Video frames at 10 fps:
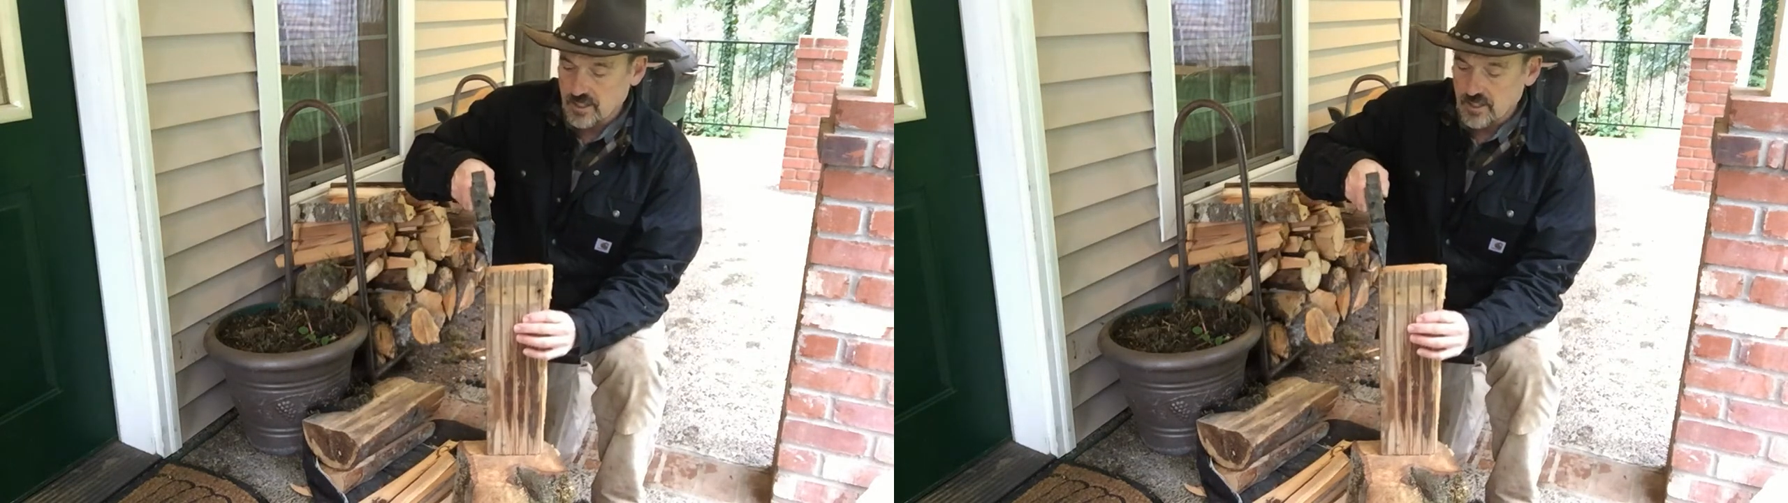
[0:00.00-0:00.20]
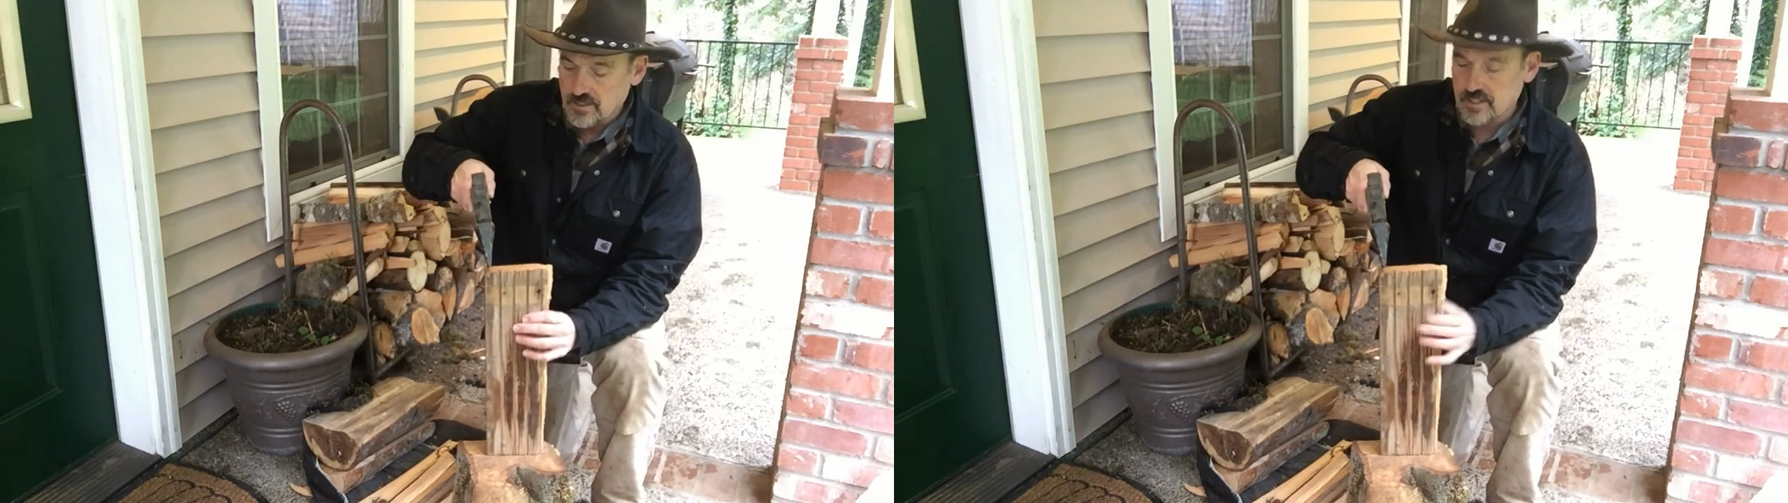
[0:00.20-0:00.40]

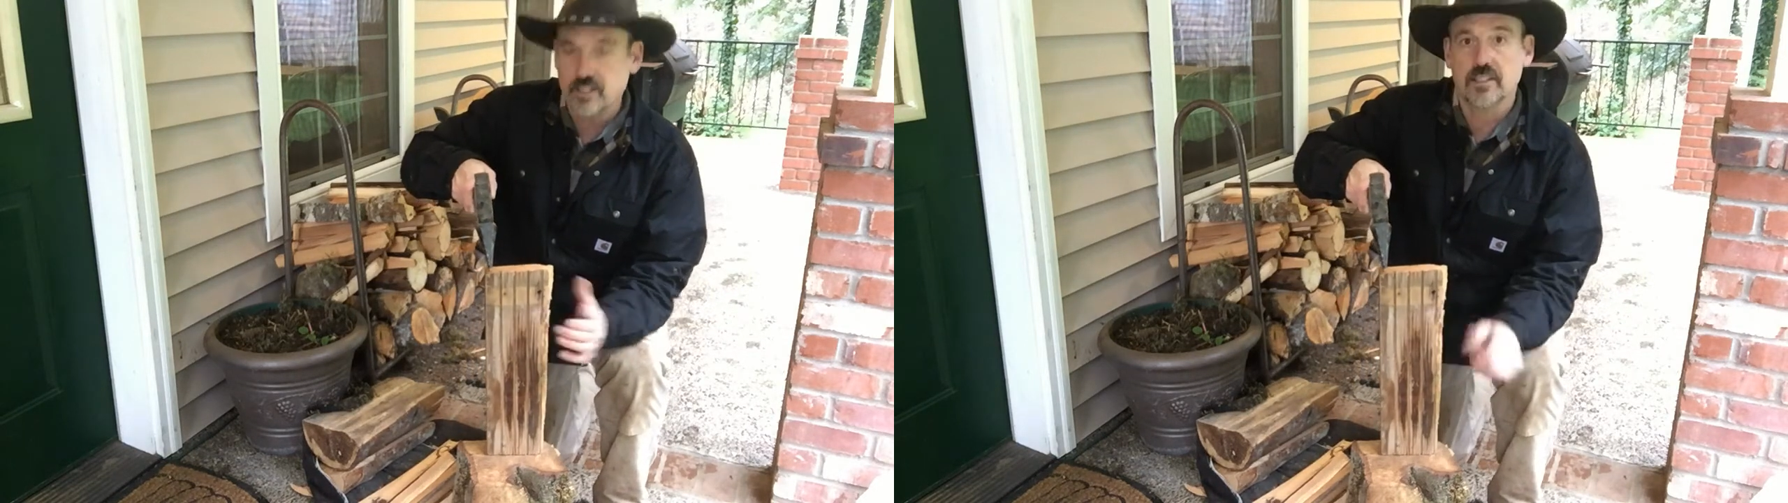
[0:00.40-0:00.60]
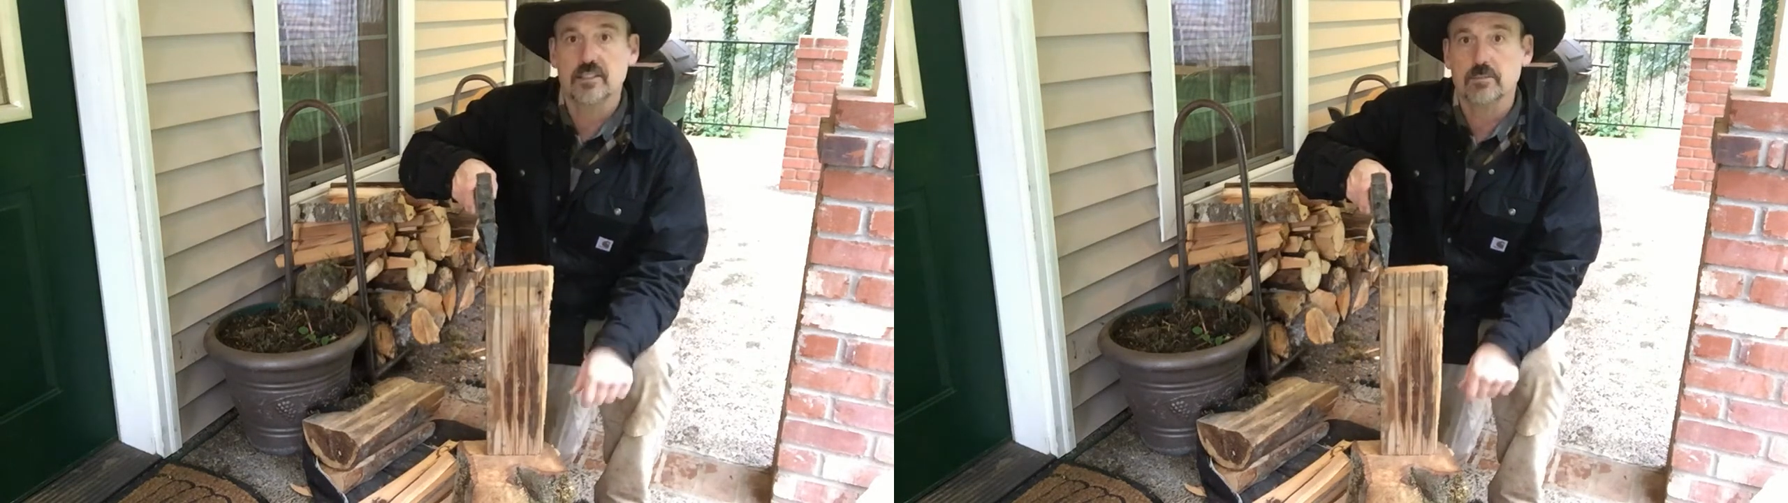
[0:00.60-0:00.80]

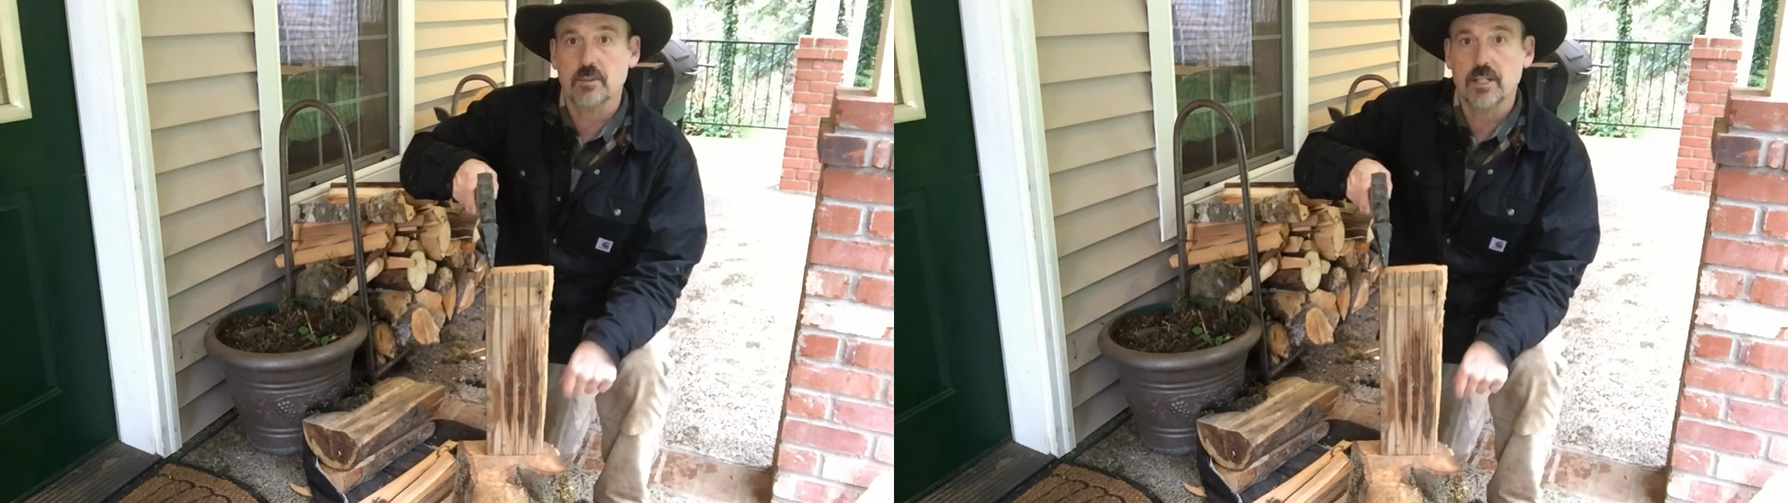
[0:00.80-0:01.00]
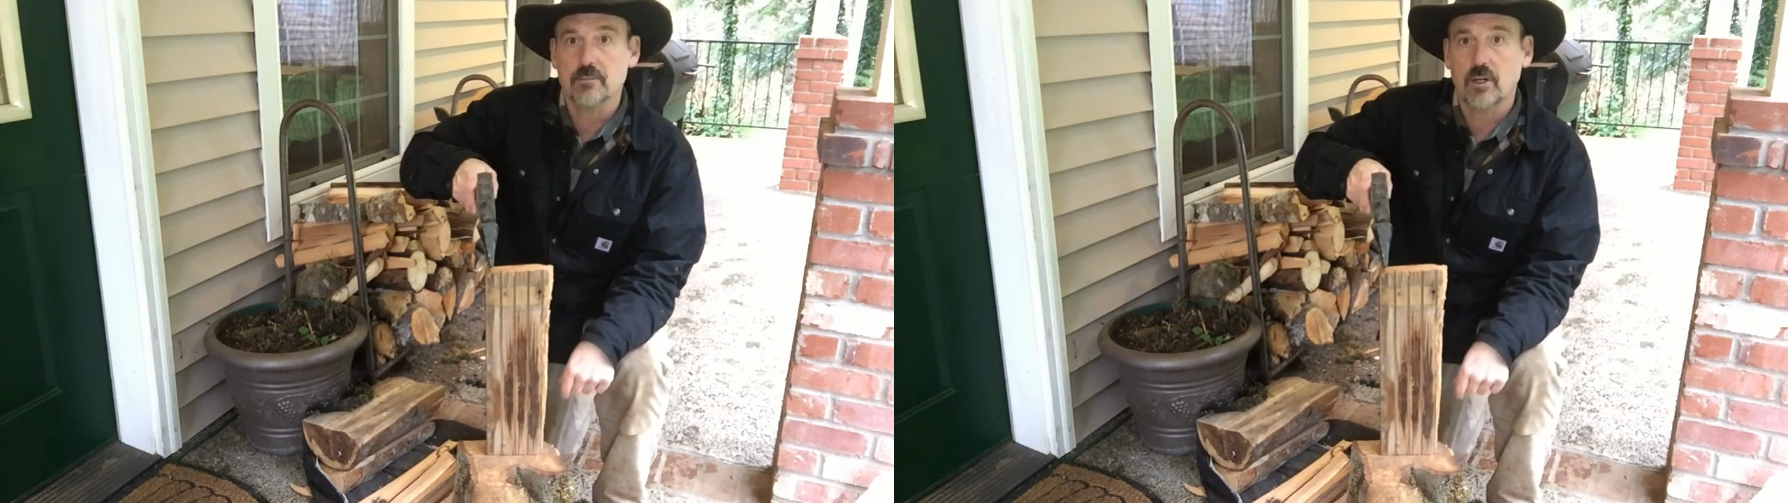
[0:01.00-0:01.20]
the
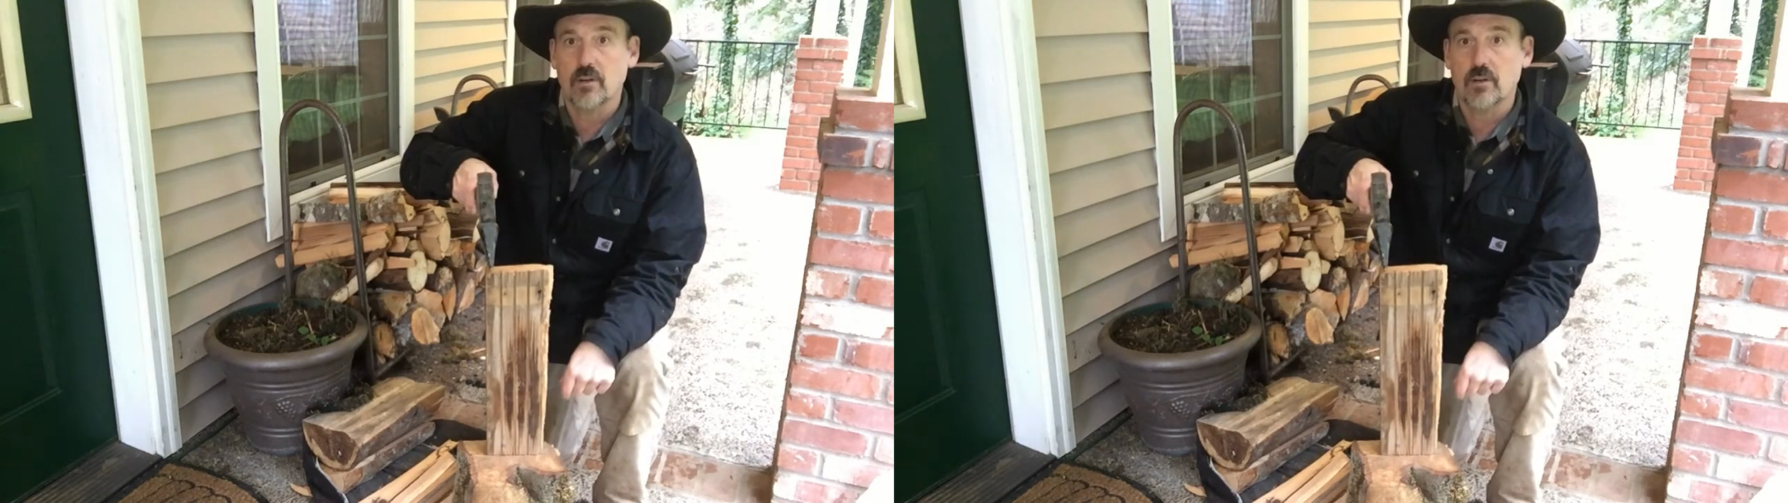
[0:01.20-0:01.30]
splitting maul